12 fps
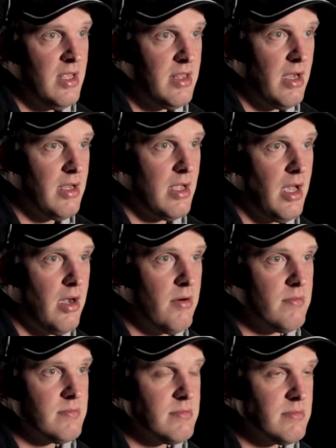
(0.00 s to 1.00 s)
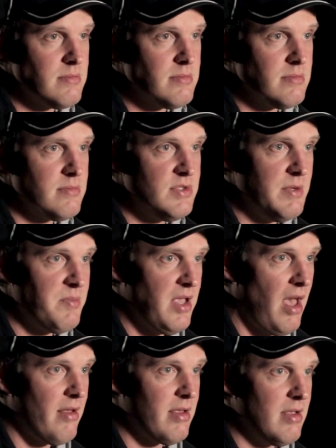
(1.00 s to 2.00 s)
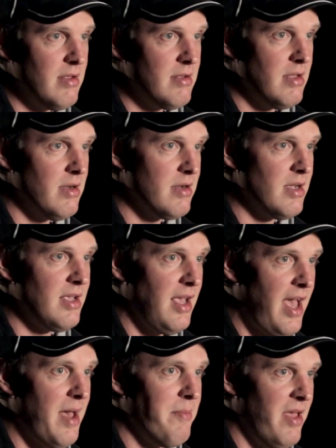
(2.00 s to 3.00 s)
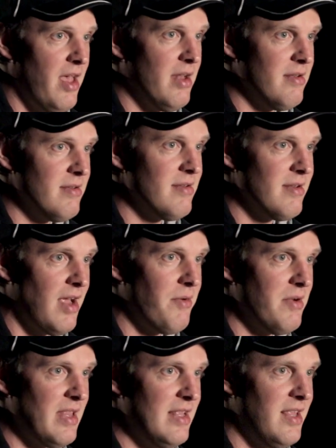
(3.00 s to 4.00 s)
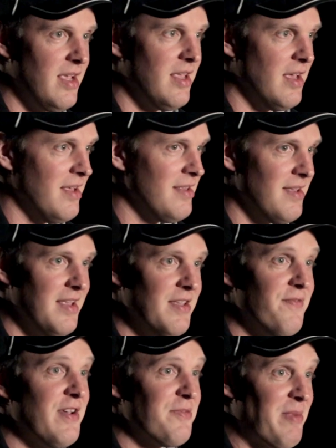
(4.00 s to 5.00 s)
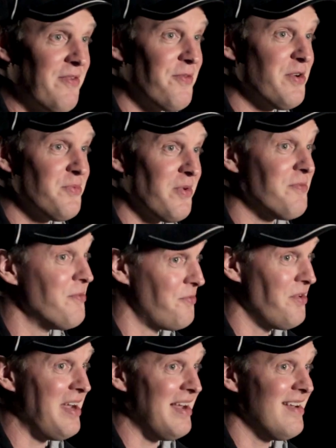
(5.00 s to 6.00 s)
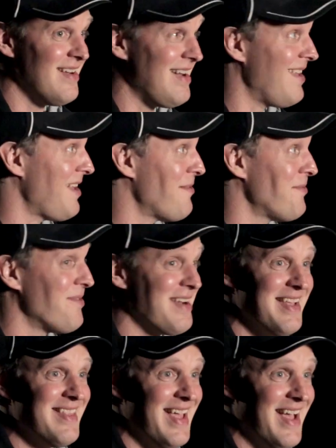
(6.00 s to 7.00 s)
there you go. Jim Kelley, you're a good cat, man. I really dig you. You fixed my first one for free, and I'll never forget